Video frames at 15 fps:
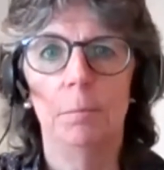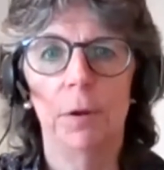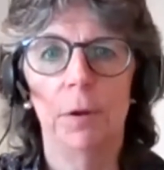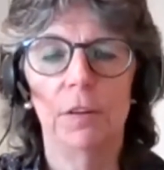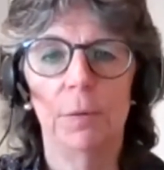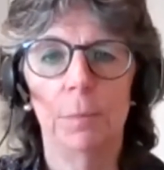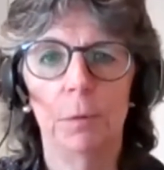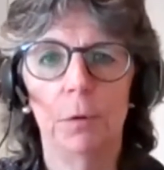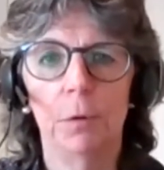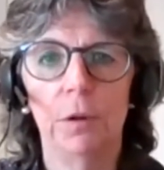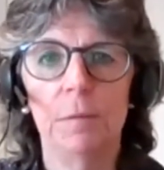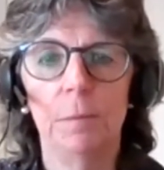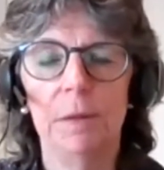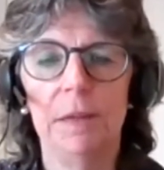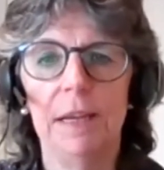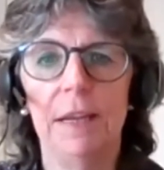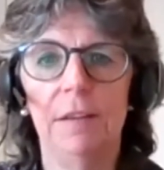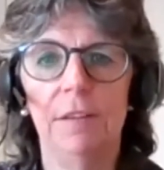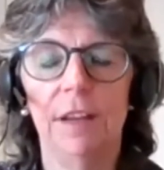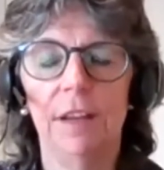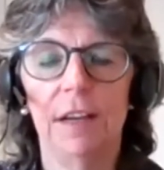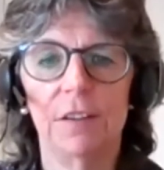But the point
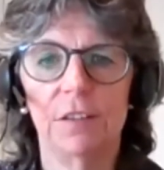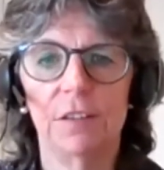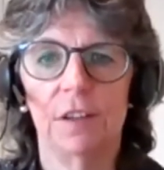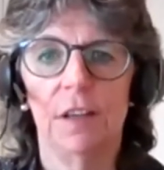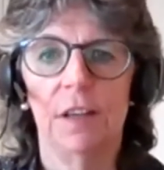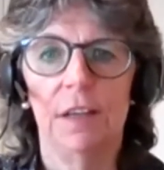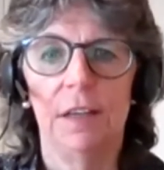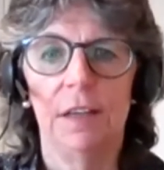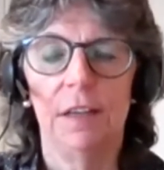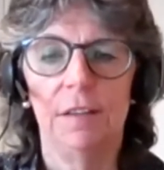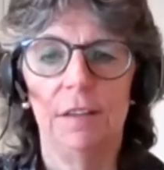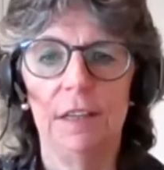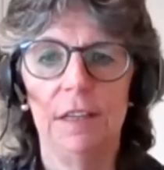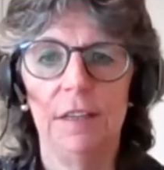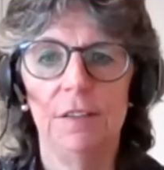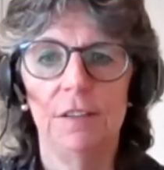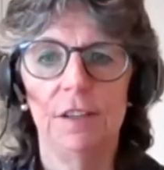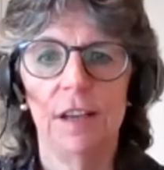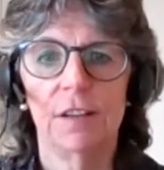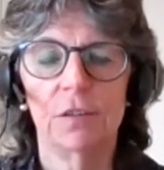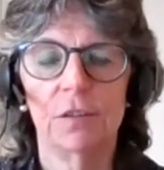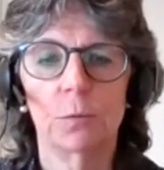being that the
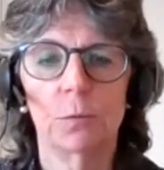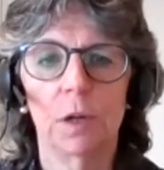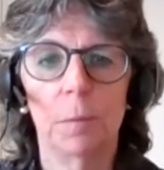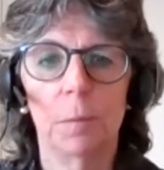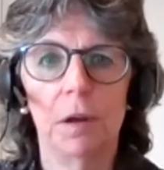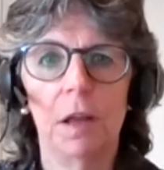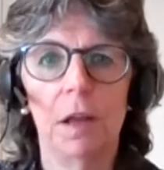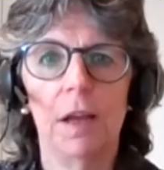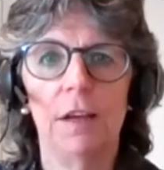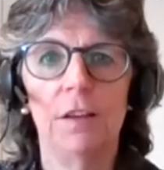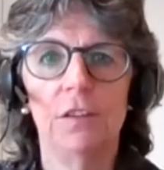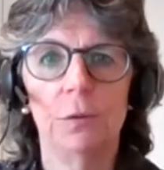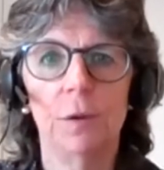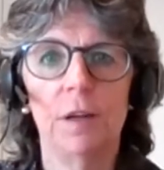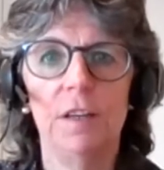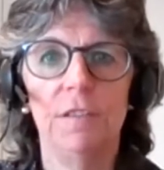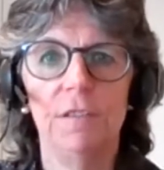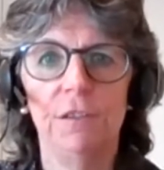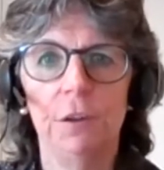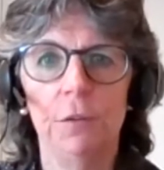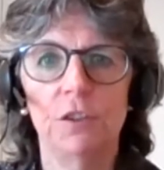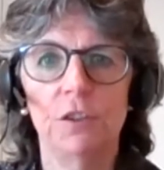text will apply to any
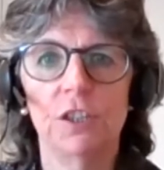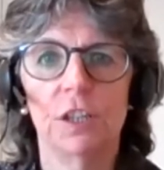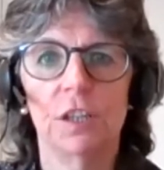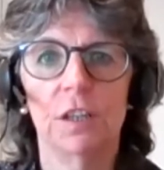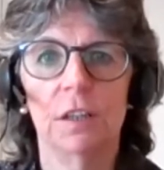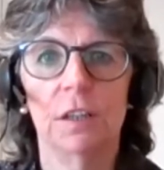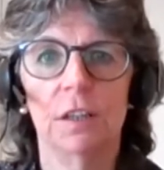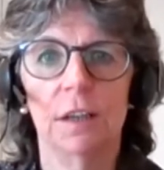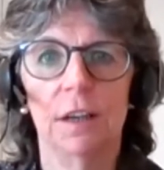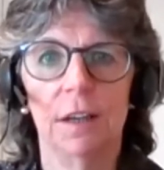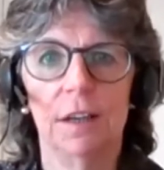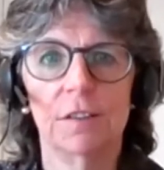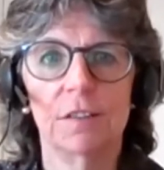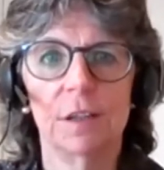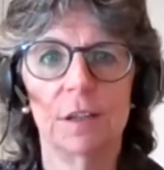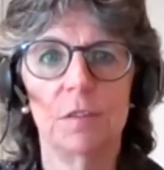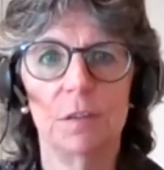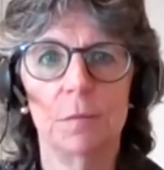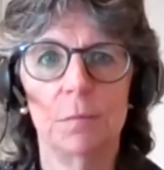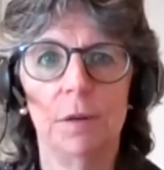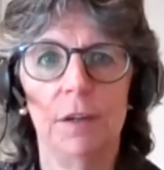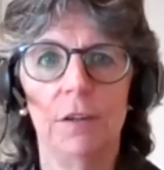future
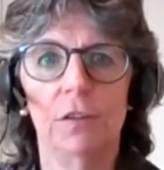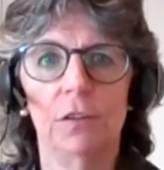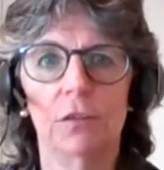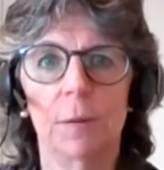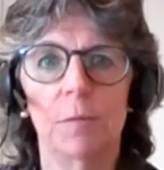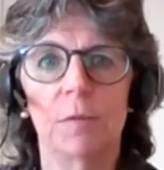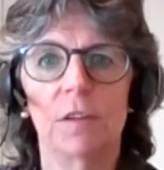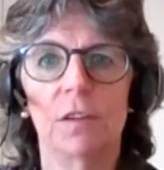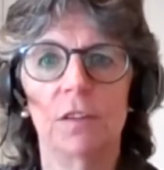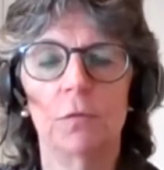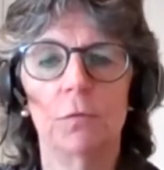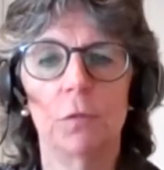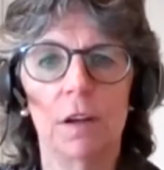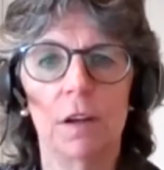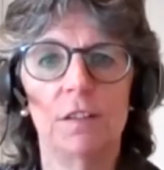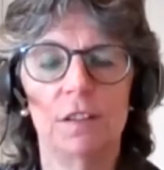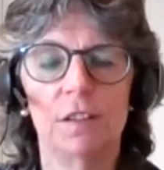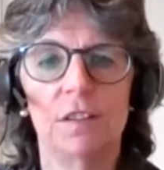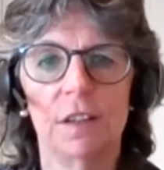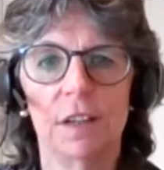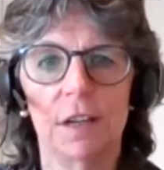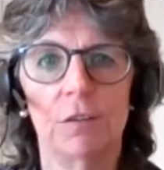accepted manuscript that
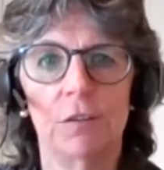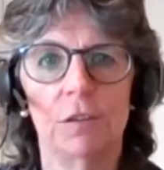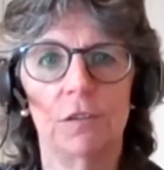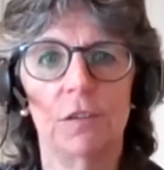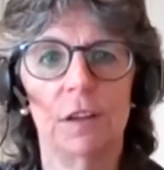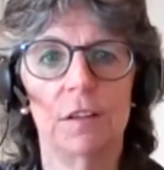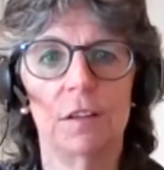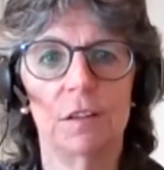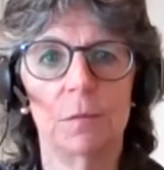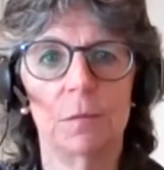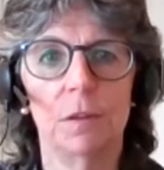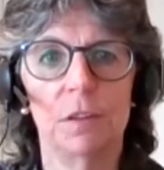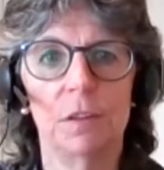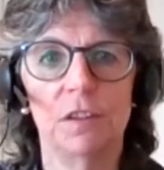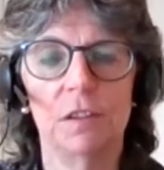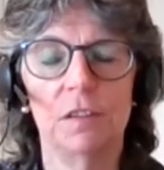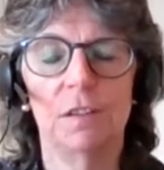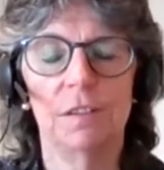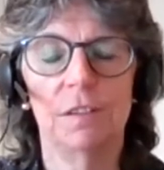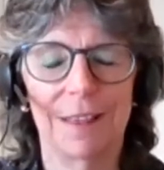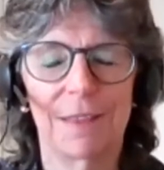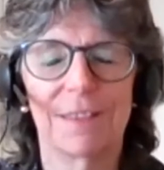arises out of that
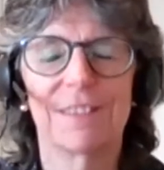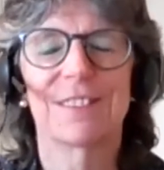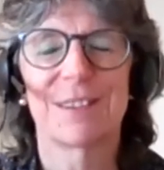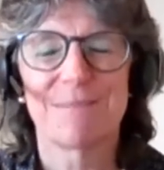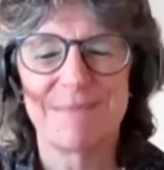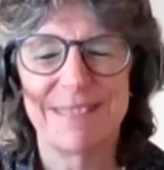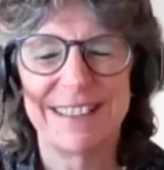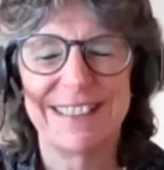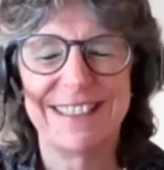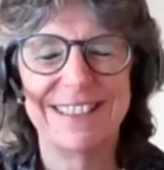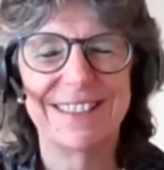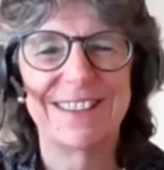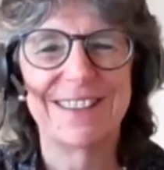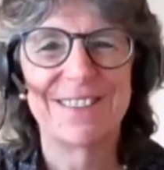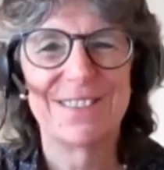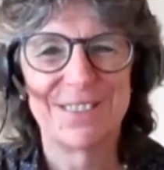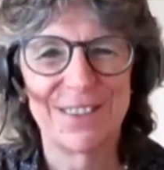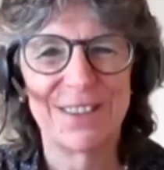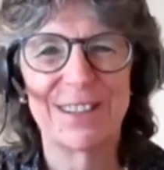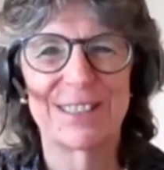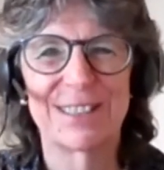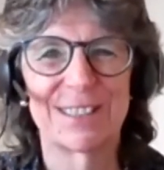submitted
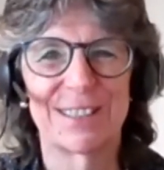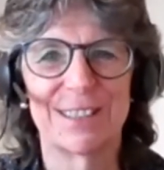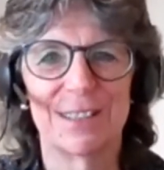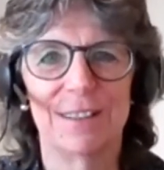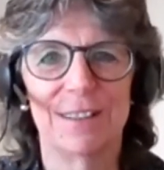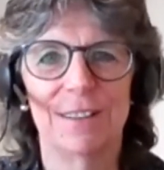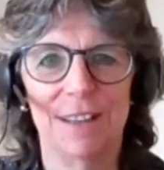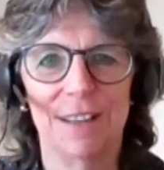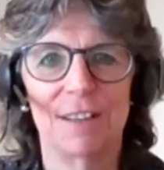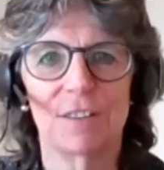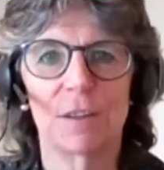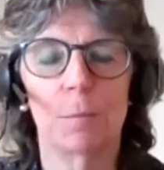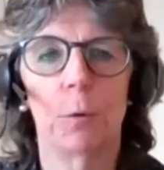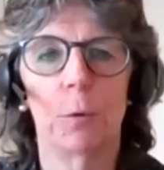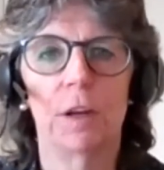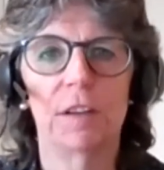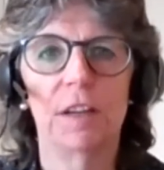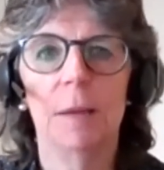version. That's the point.